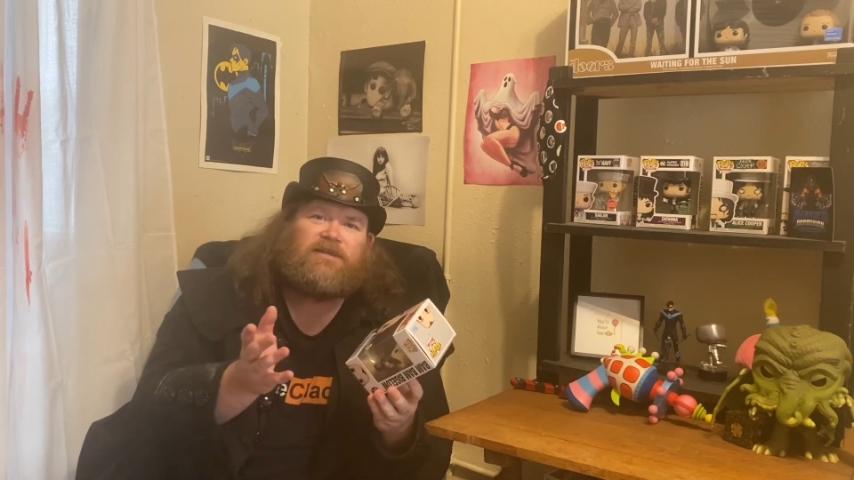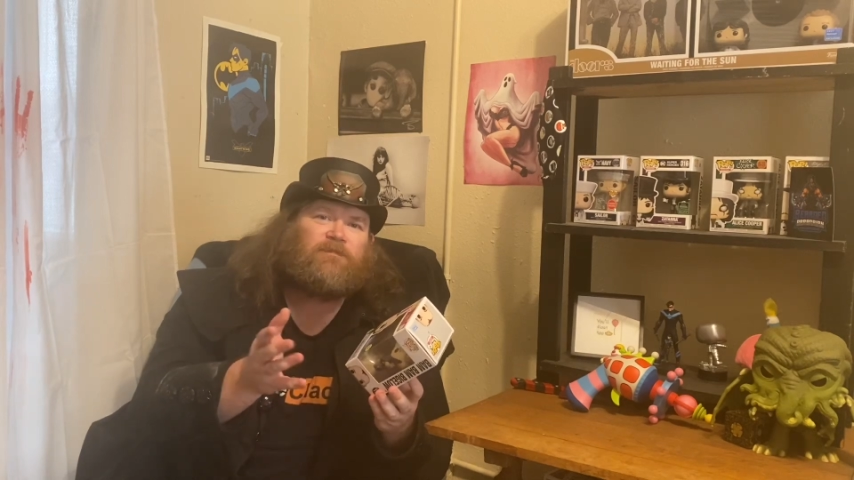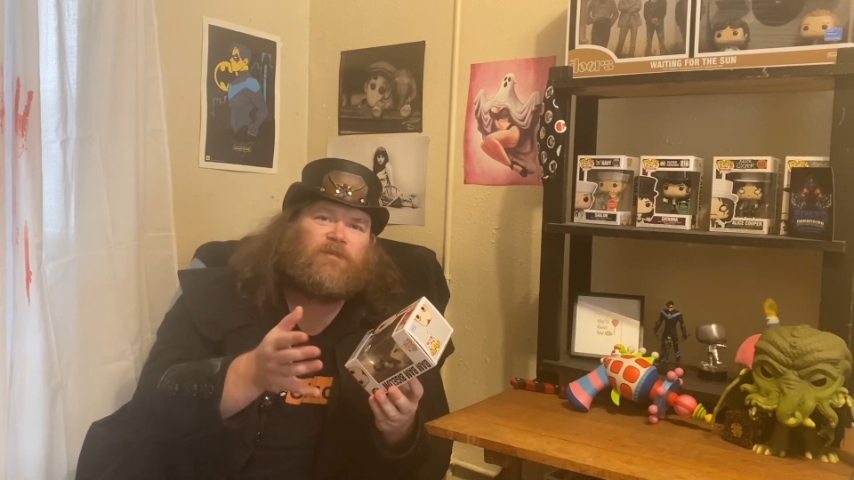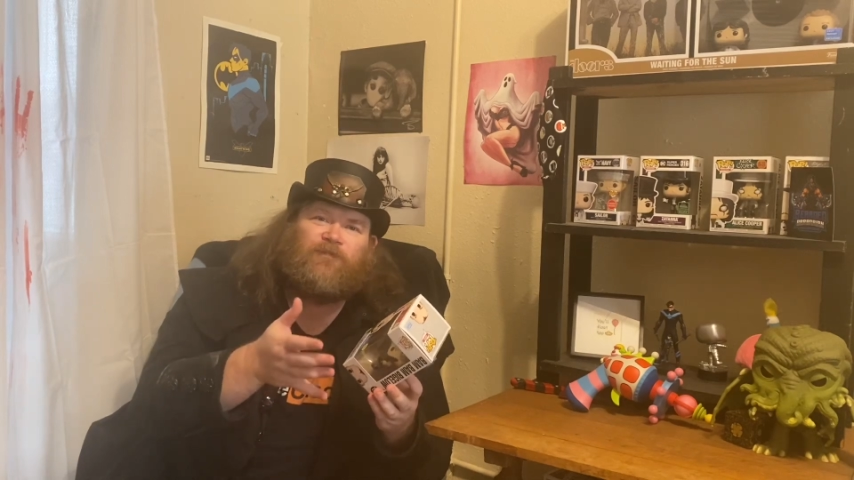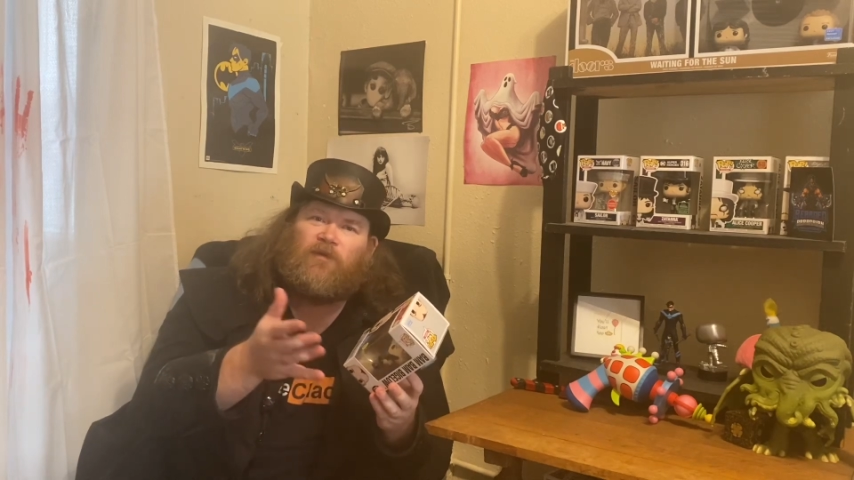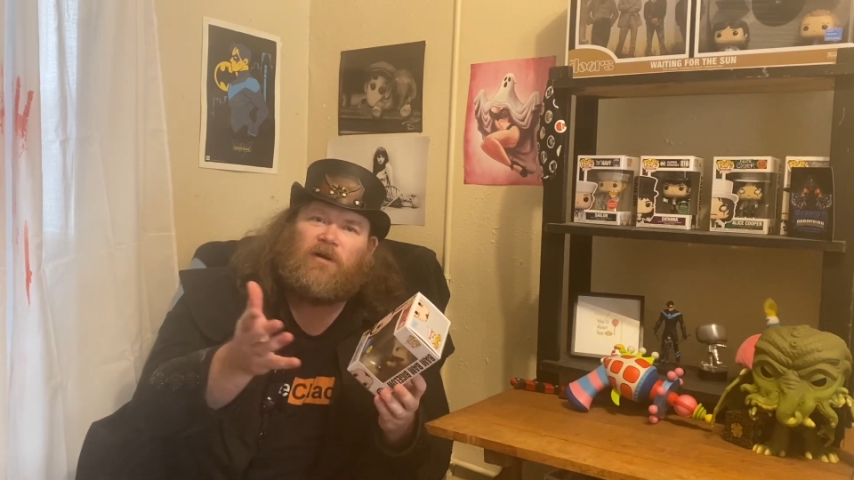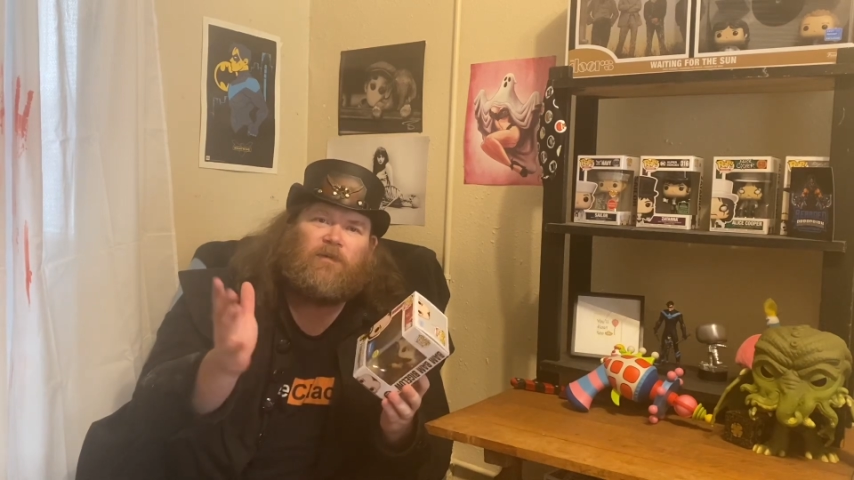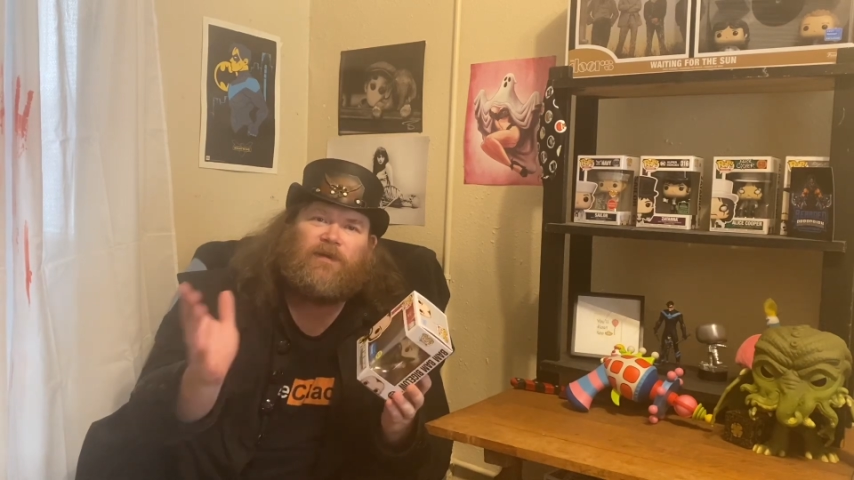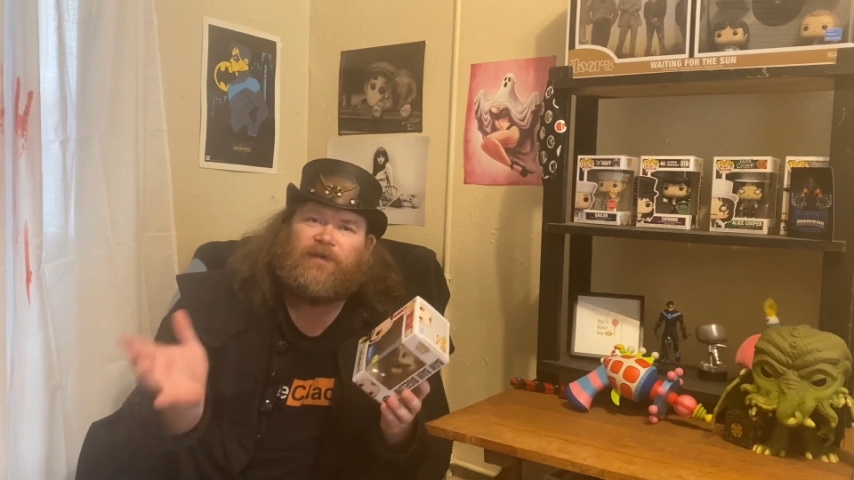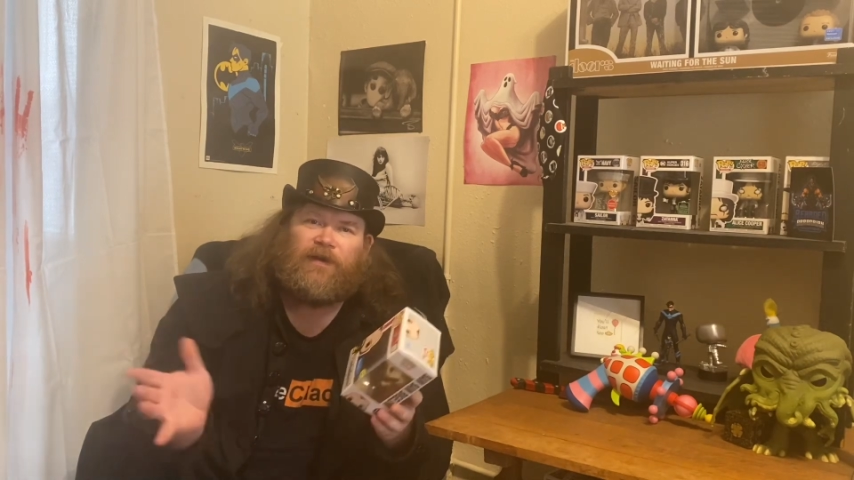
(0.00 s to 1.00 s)
it before
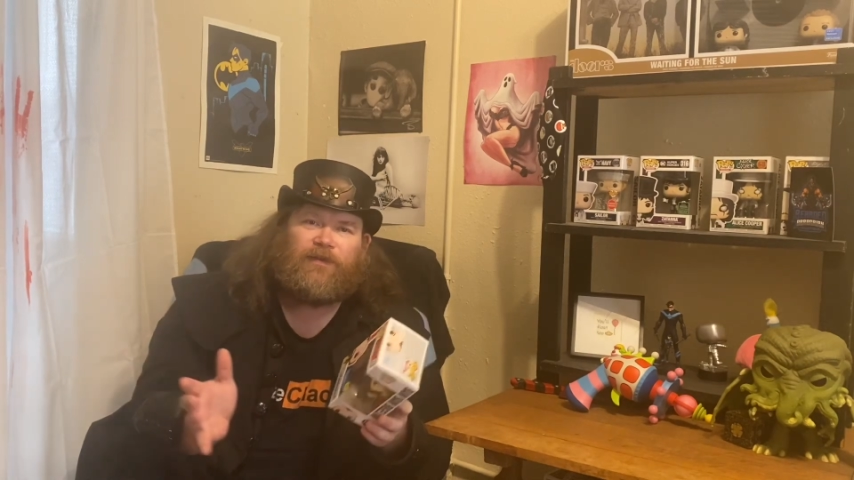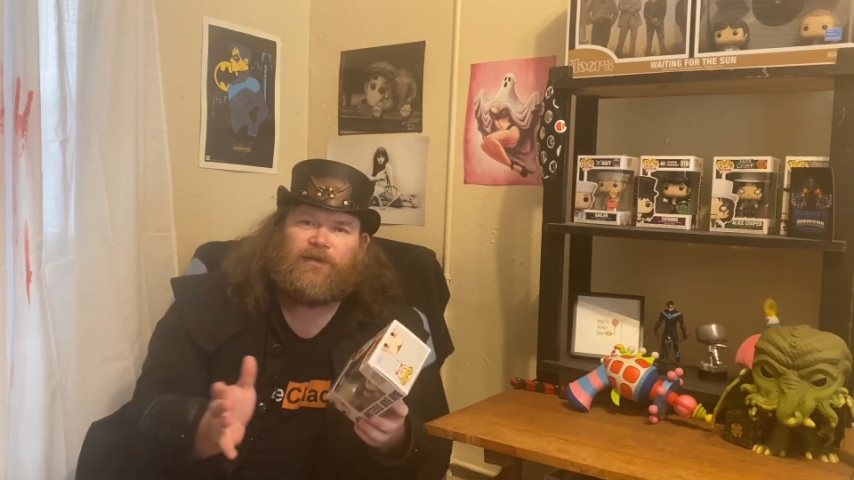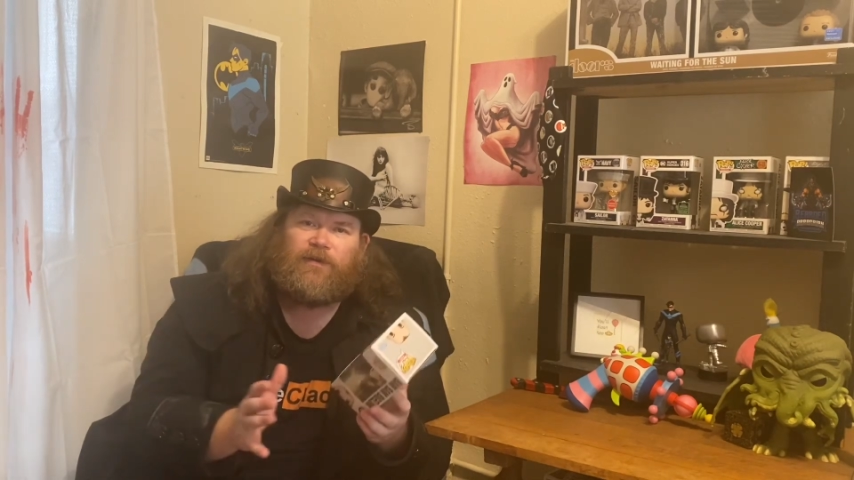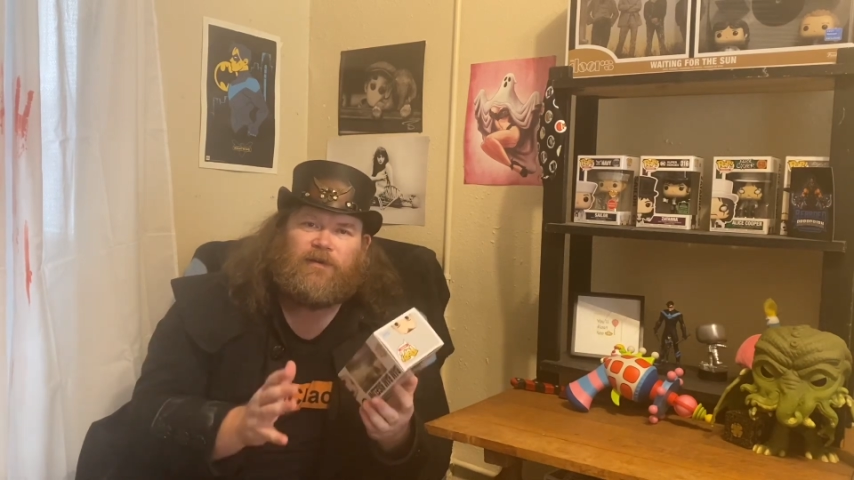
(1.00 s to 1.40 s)
with other